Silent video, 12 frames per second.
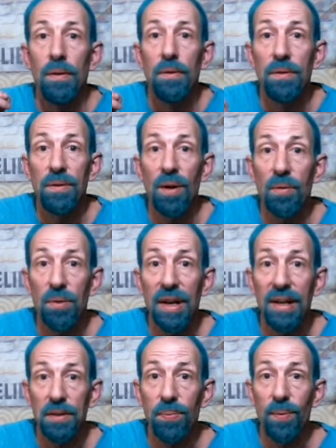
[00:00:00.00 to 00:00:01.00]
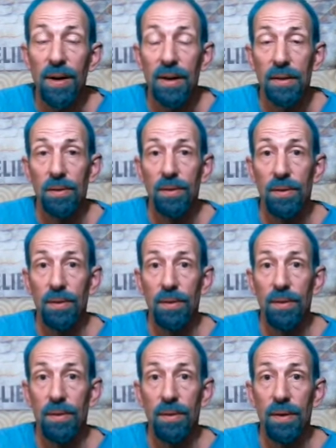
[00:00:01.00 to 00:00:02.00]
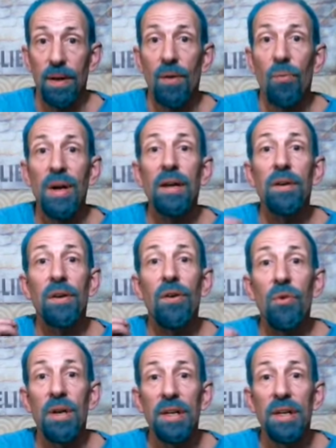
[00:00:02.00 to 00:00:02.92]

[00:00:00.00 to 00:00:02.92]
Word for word: So guess what? We are going